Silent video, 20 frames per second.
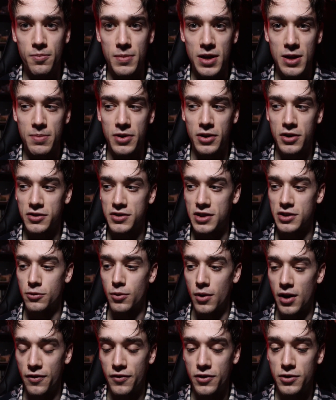me because there's
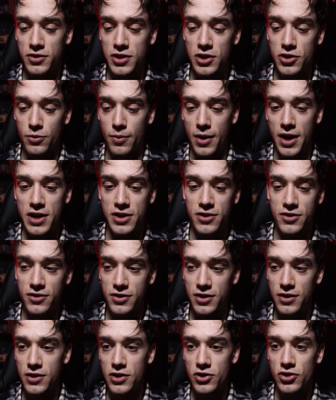quite a few
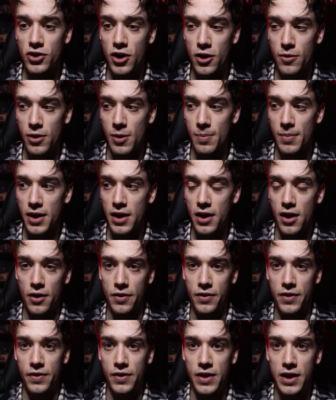situations in this show where I'm like,
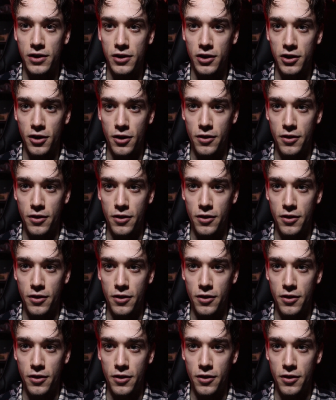oh, they're going to